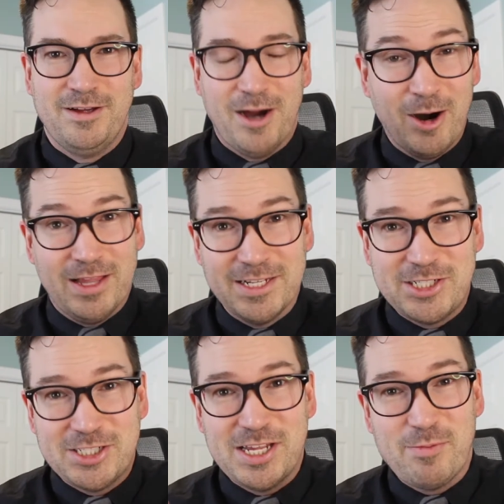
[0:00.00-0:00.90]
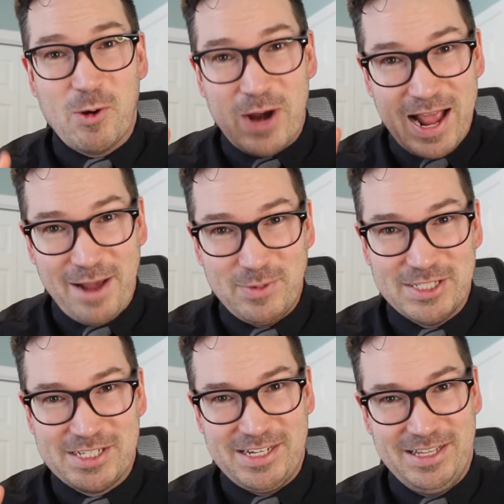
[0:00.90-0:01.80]
All right, let's just think about what
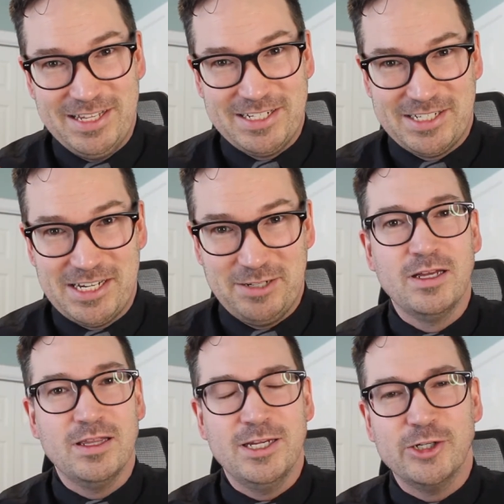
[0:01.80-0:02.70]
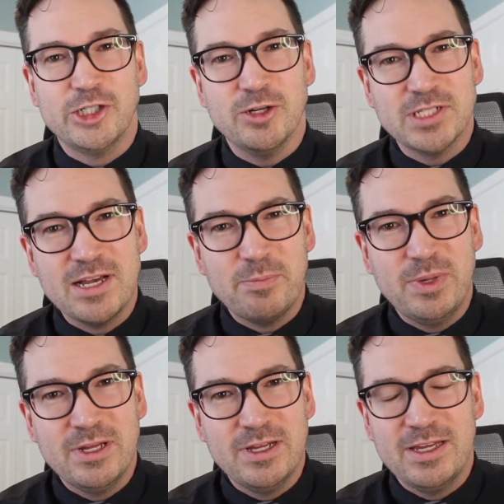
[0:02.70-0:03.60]
happens in this scene. Lear shows up,
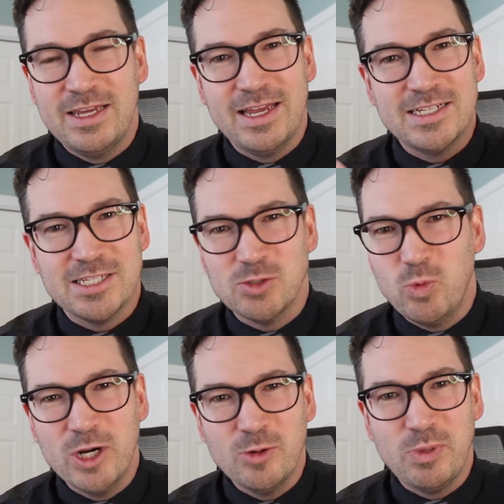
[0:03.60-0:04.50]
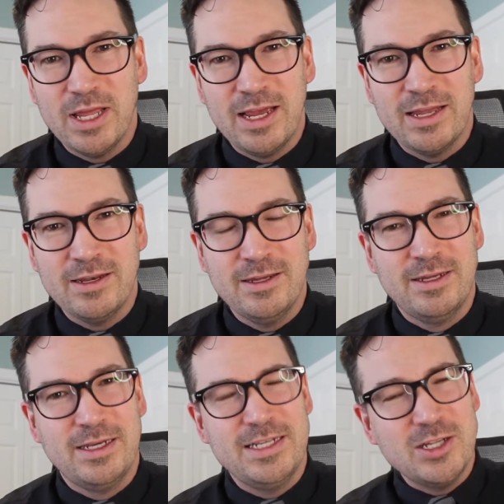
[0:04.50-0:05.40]
he has this weird plan,
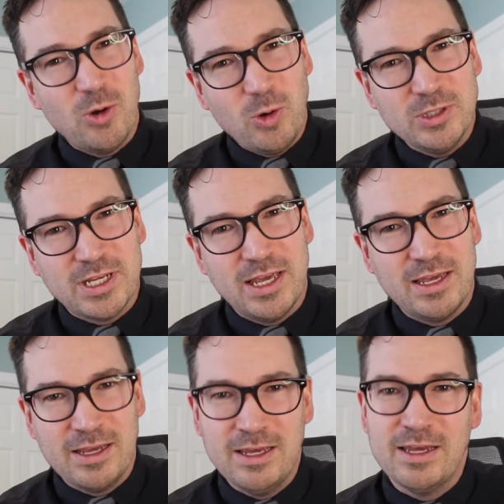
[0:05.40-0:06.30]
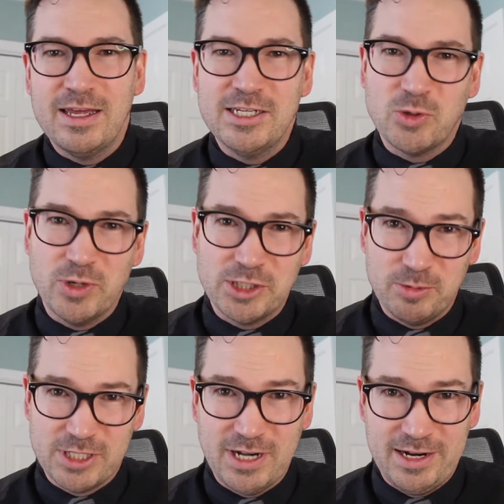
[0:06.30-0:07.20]
he's an old king, and he's going to
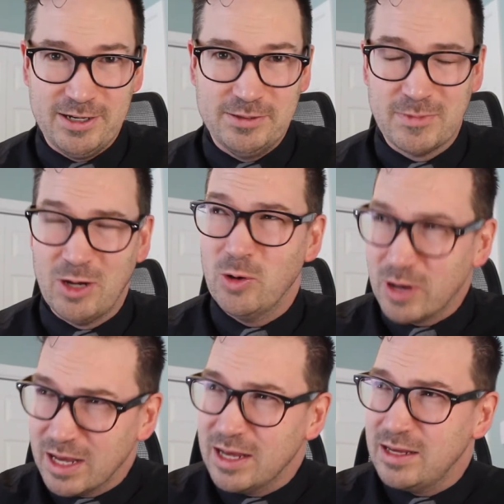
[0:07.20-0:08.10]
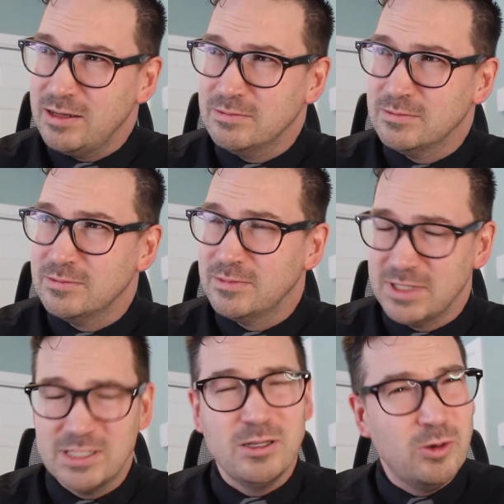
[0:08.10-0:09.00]
retire. Okay,
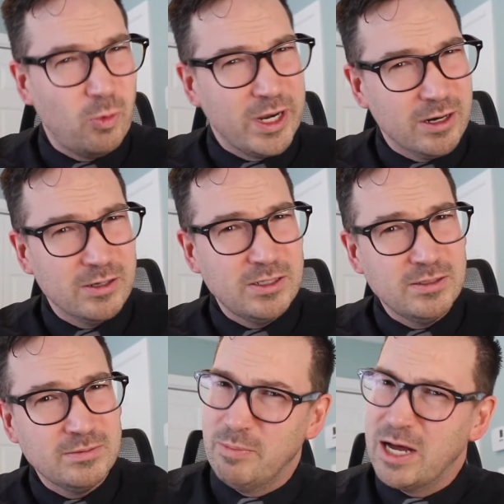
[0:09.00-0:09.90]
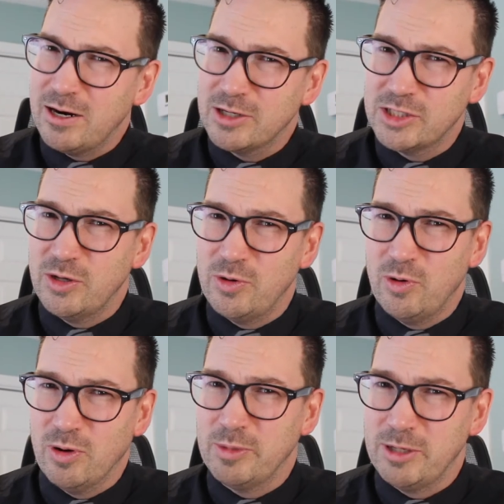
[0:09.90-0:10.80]
this is a little weird. Monarchs don't normally